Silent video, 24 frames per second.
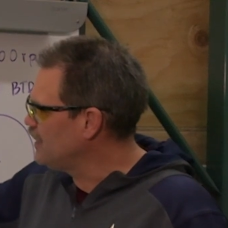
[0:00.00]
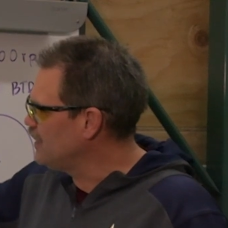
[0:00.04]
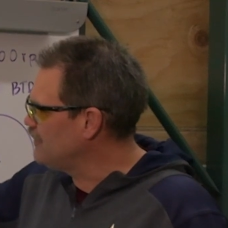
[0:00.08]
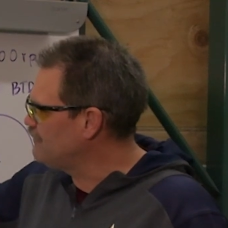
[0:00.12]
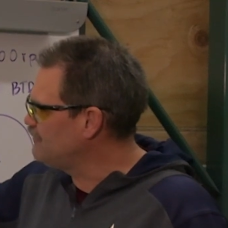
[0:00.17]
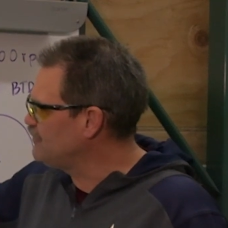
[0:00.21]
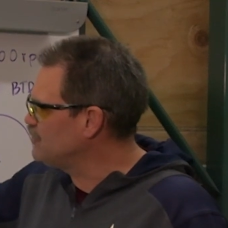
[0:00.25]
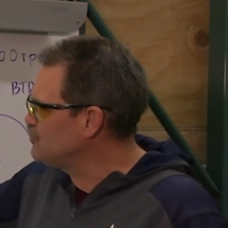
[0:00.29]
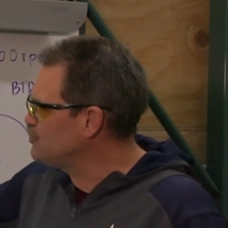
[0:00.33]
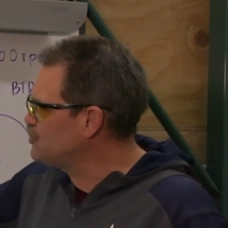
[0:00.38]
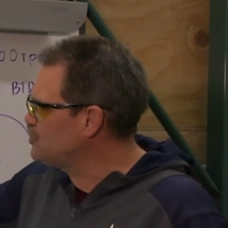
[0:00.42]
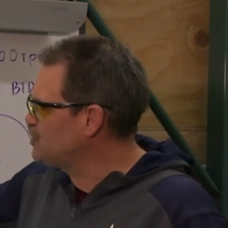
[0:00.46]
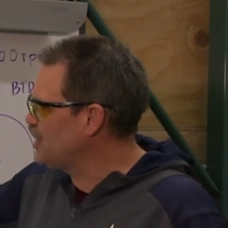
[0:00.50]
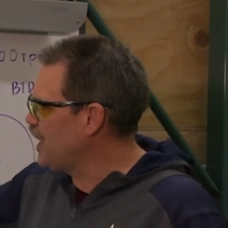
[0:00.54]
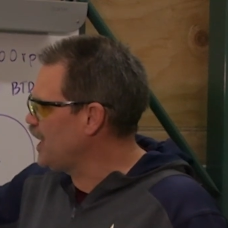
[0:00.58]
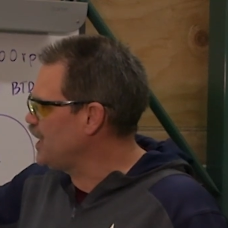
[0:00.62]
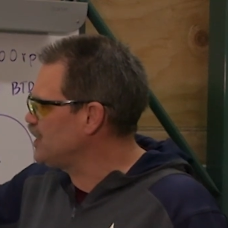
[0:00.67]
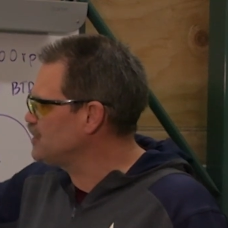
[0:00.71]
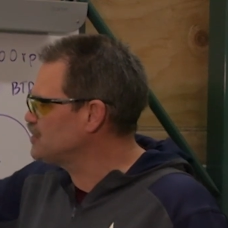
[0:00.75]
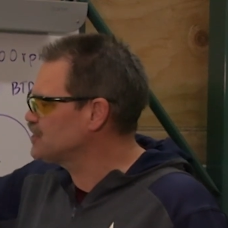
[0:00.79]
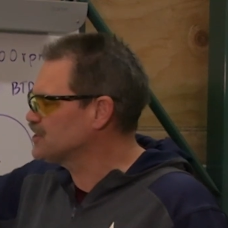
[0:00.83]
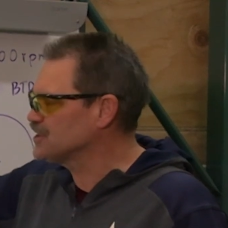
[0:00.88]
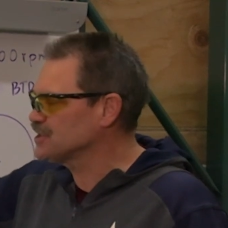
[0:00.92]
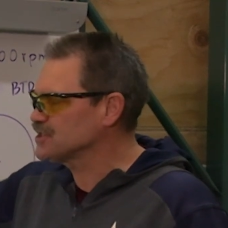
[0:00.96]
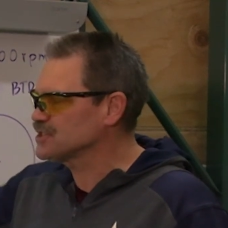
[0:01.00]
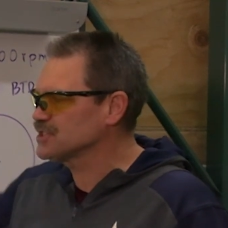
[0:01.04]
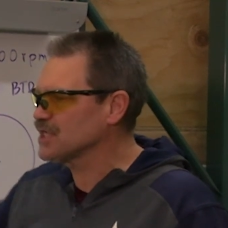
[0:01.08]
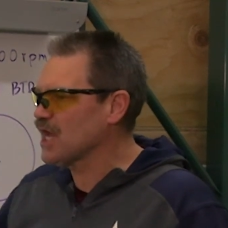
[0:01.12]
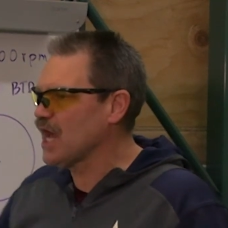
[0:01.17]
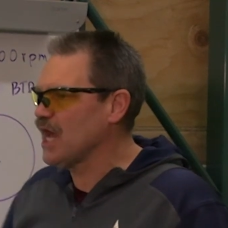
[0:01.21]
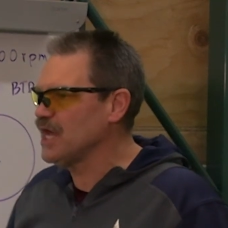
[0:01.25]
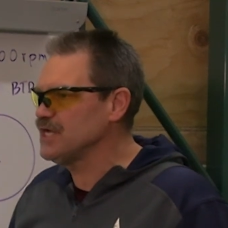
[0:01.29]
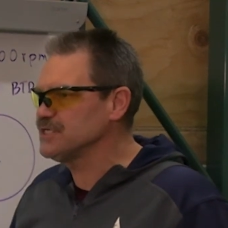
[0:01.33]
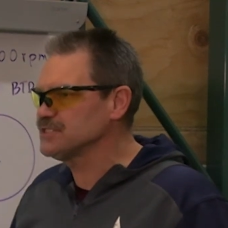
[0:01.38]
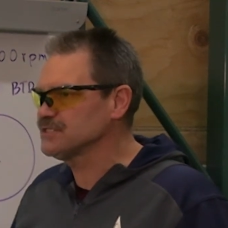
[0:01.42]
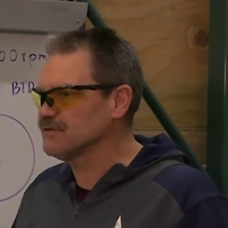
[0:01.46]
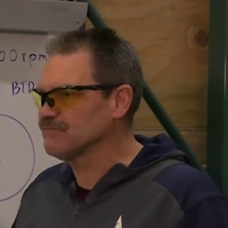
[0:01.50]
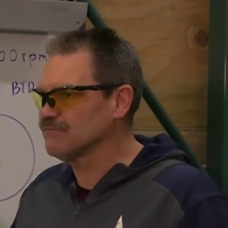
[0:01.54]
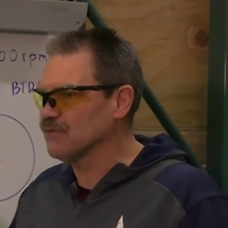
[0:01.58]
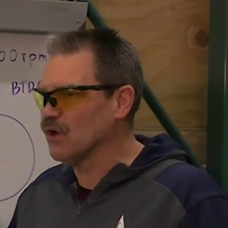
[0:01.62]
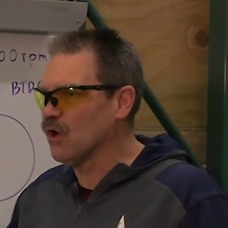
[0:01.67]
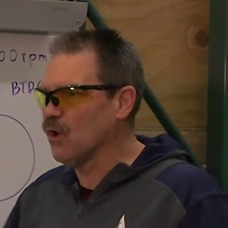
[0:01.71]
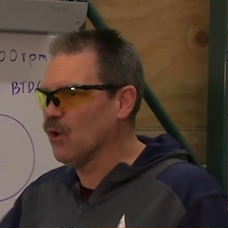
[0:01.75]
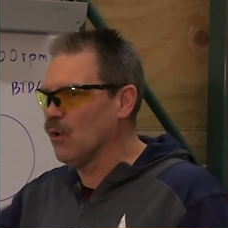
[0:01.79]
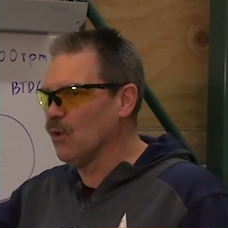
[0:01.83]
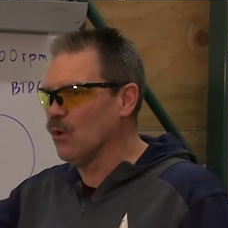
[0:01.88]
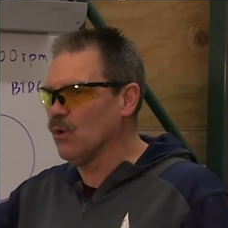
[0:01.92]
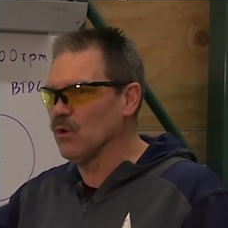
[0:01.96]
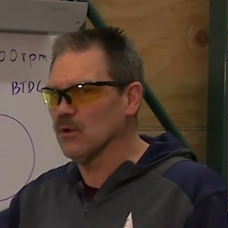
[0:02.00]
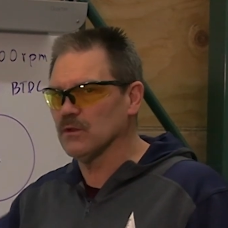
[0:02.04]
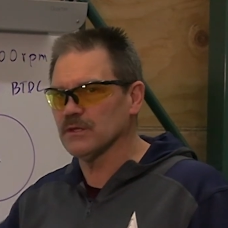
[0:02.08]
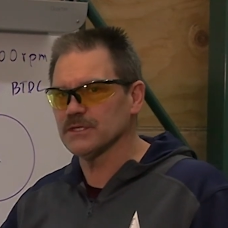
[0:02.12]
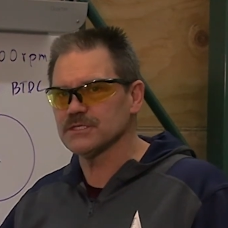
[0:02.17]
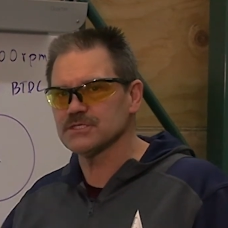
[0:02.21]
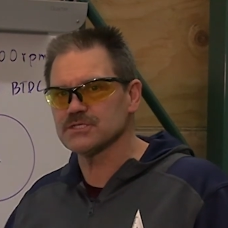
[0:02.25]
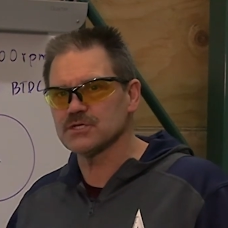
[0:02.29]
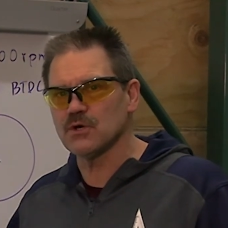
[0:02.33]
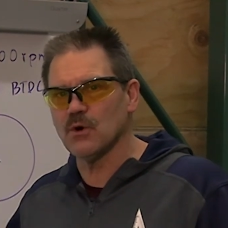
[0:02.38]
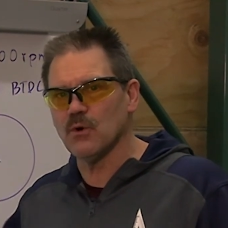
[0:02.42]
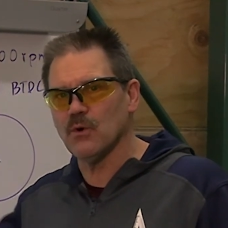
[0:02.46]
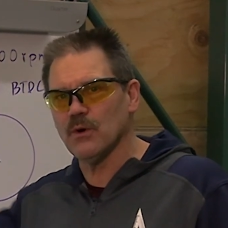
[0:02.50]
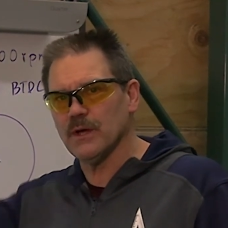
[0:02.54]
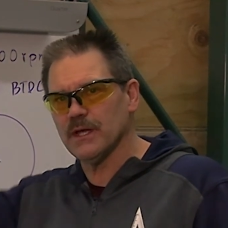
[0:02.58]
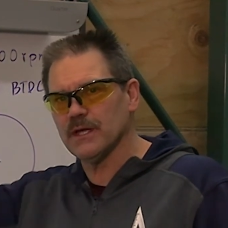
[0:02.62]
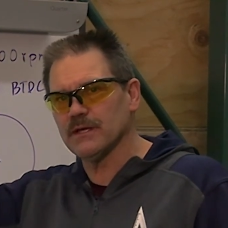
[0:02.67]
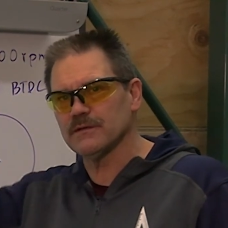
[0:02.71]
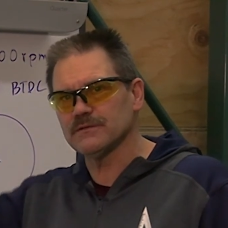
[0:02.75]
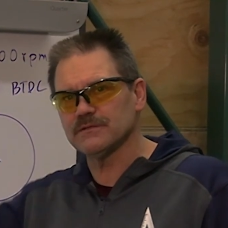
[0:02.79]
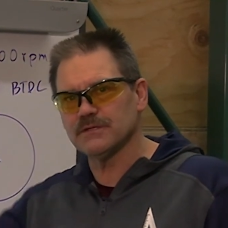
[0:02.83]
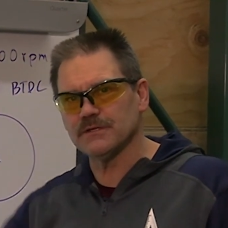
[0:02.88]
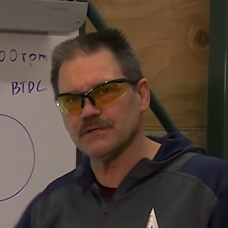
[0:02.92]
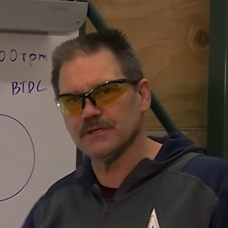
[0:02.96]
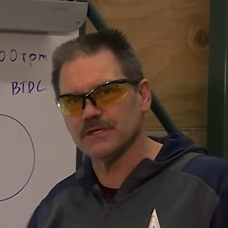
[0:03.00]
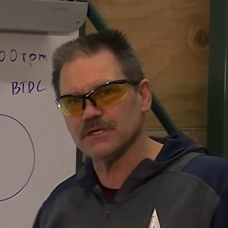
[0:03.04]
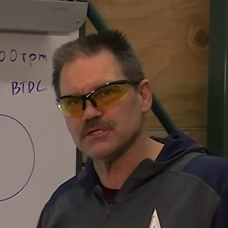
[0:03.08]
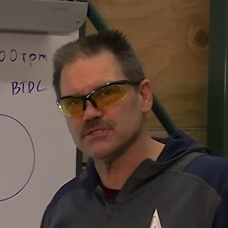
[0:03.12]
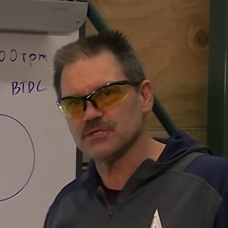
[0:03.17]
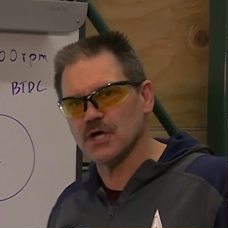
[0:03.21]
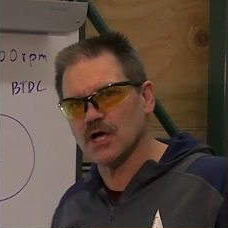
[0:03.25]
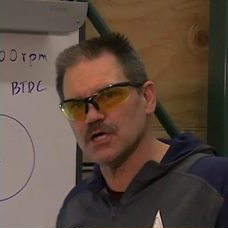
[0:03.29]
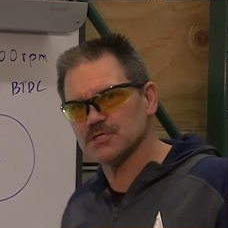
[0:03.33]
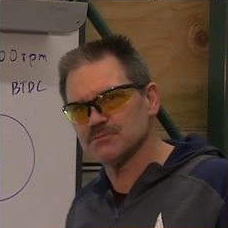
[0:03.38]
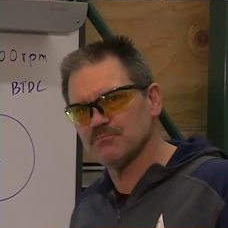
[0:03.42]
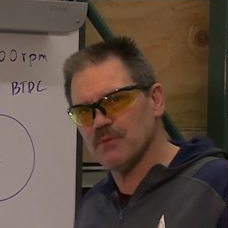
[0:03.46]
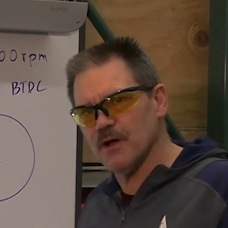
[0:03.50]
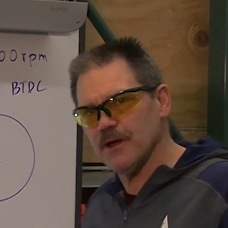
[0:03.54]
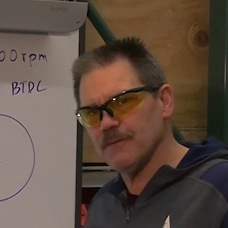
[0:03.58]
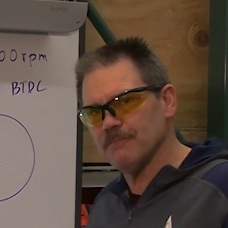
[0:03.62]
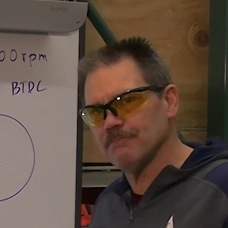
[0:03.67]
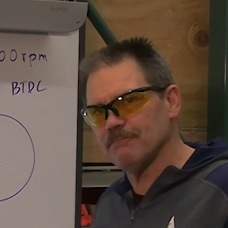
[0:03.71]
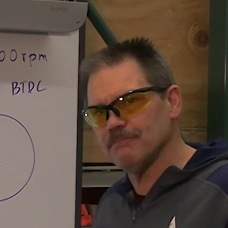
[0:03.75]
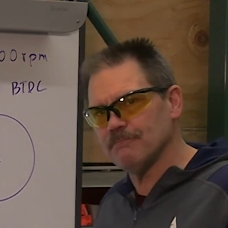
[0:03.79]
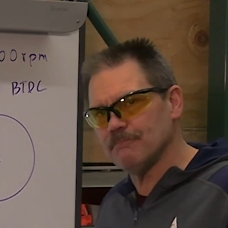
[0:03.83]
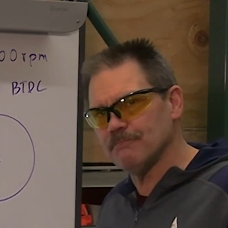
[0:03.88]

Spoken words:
if you change the size of the hole that's going to the exhaust pipe.